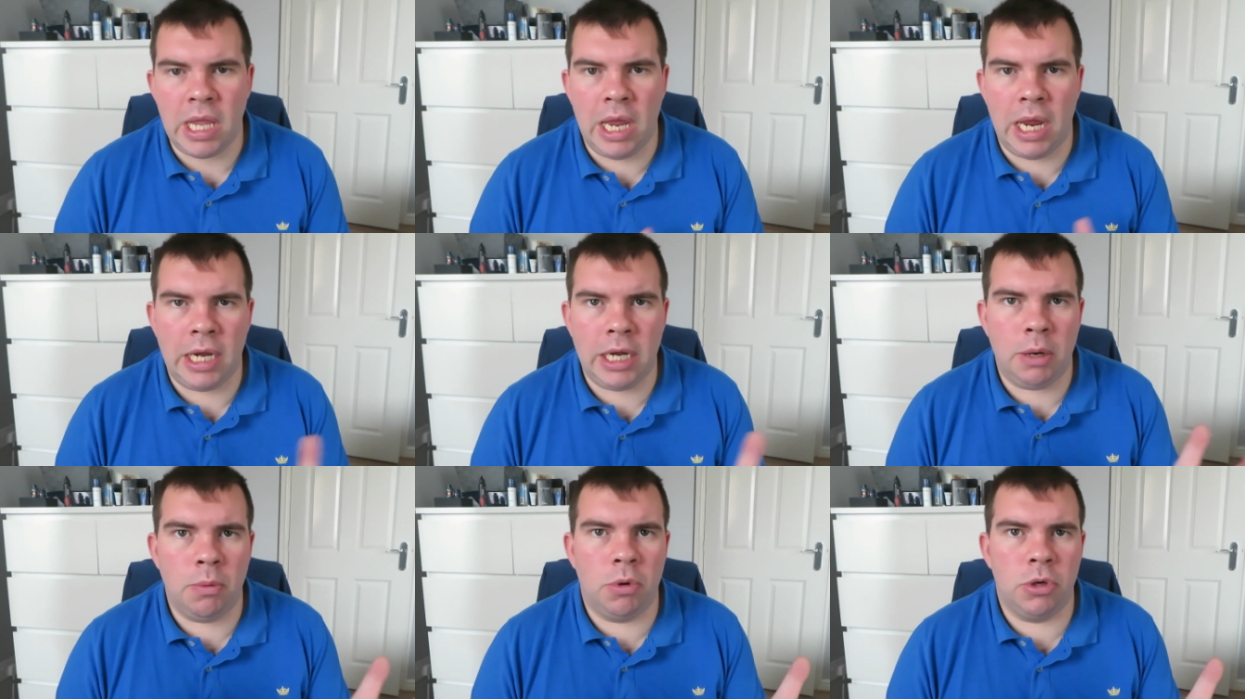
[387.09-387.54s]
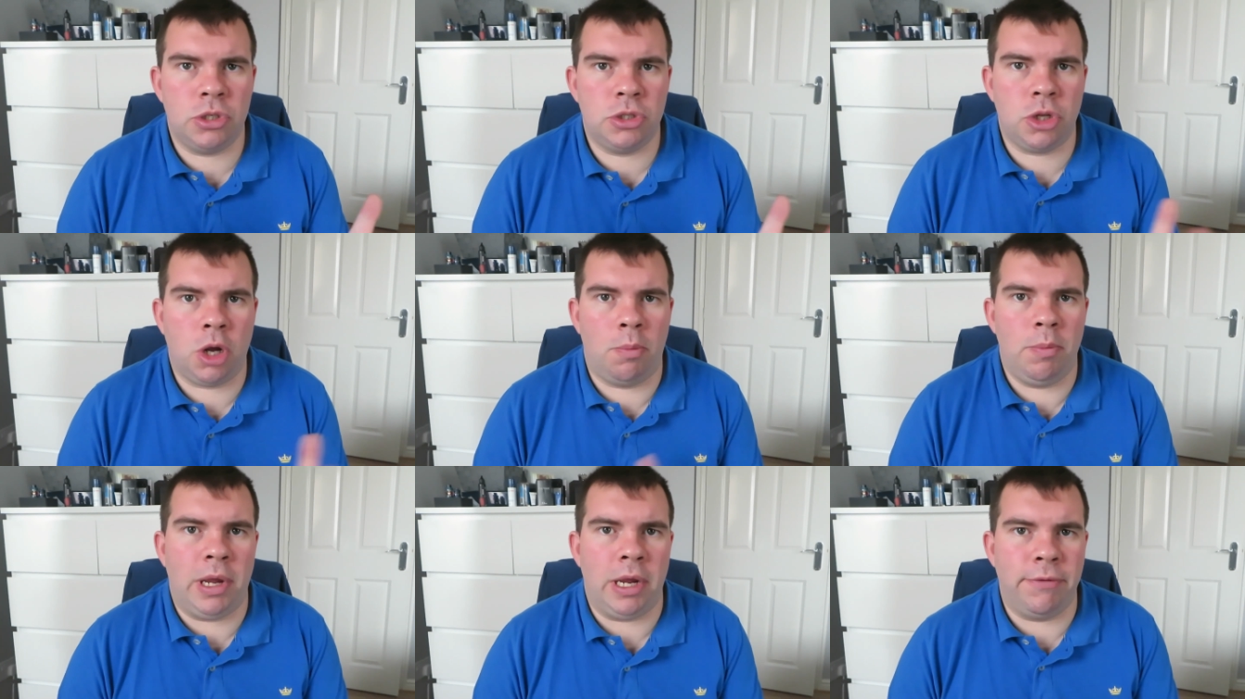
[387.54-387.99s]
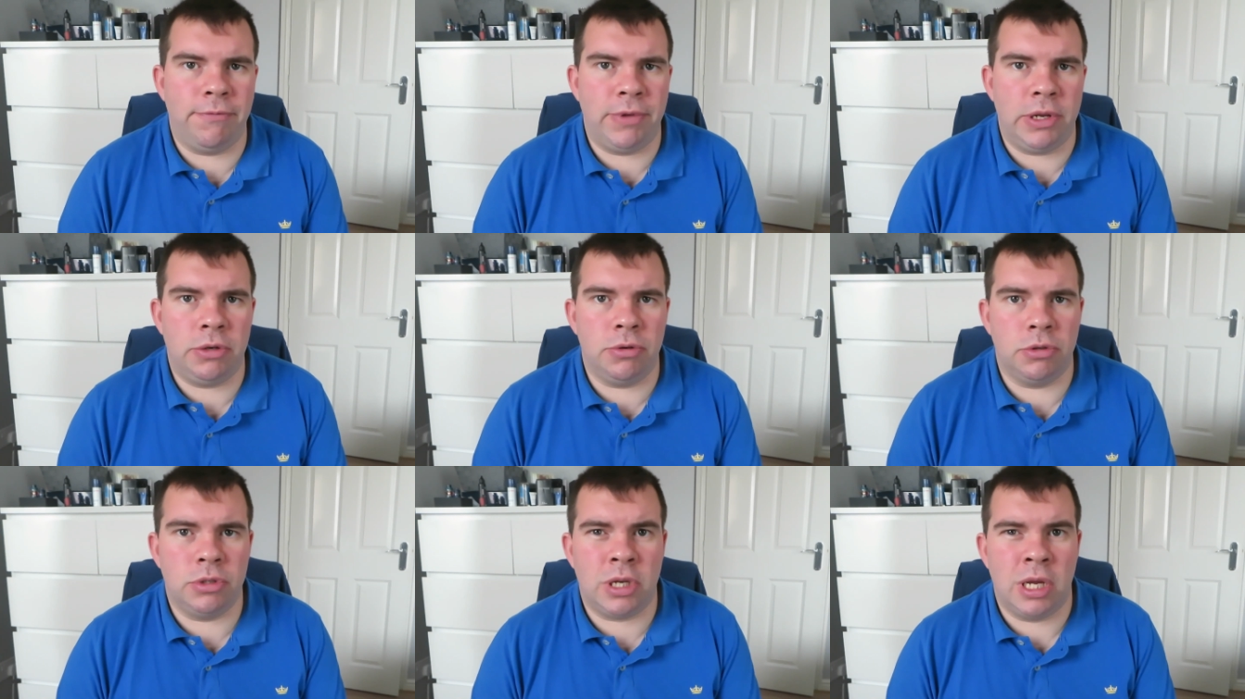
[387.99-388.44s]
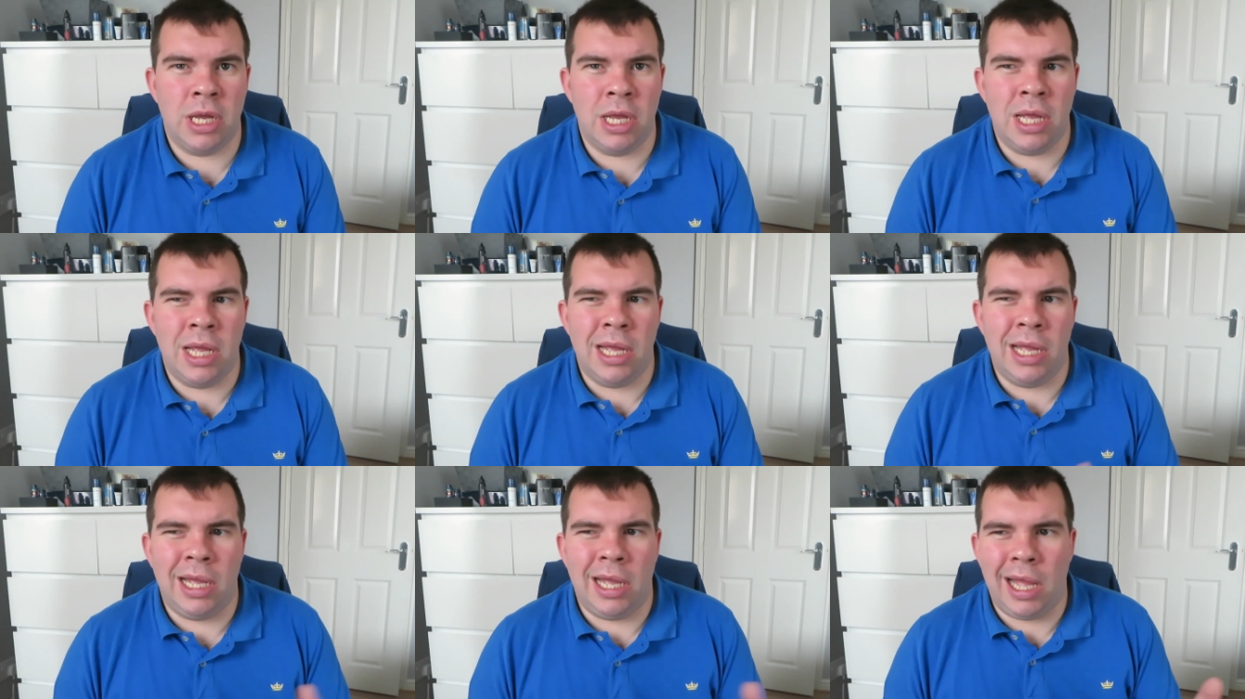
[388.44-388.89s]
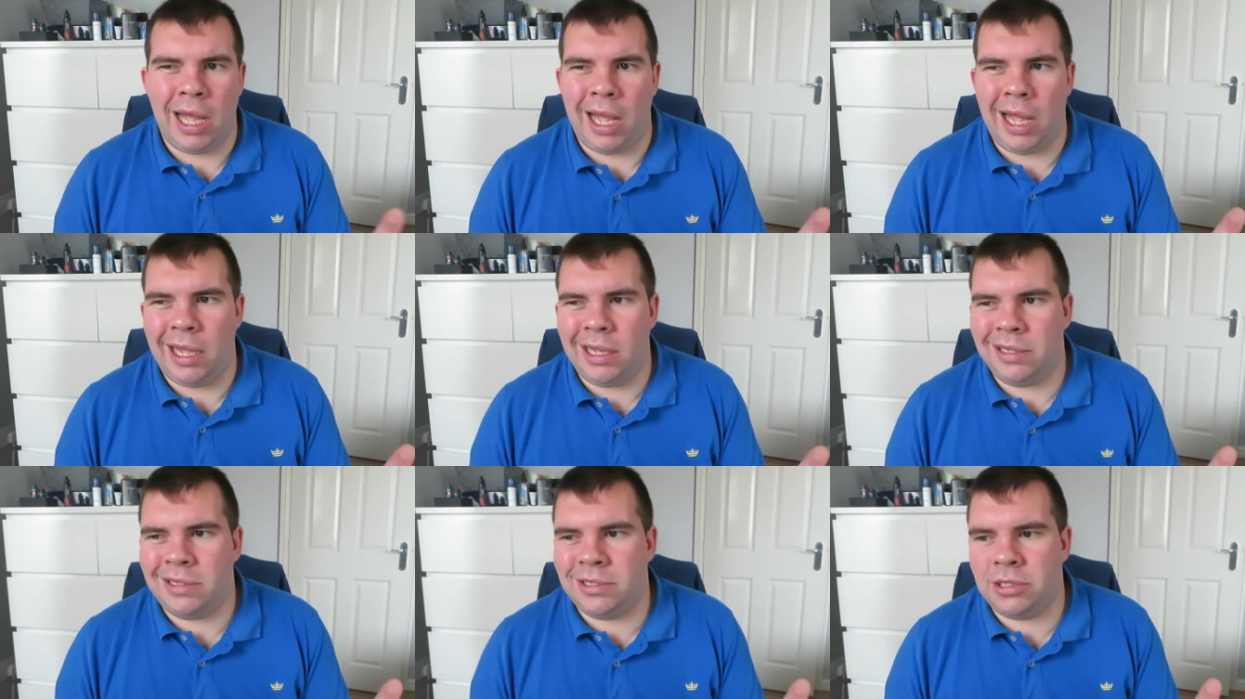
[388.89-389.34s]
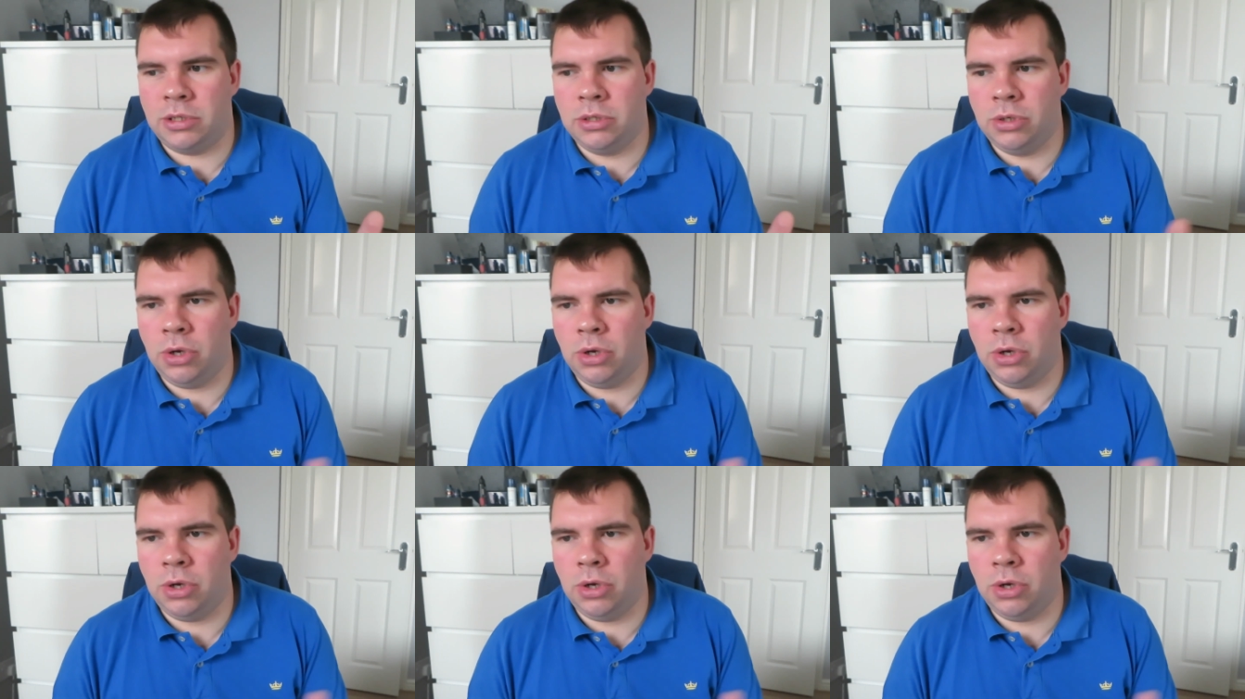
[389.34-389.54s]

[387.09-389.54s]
and you want to start making videos, it's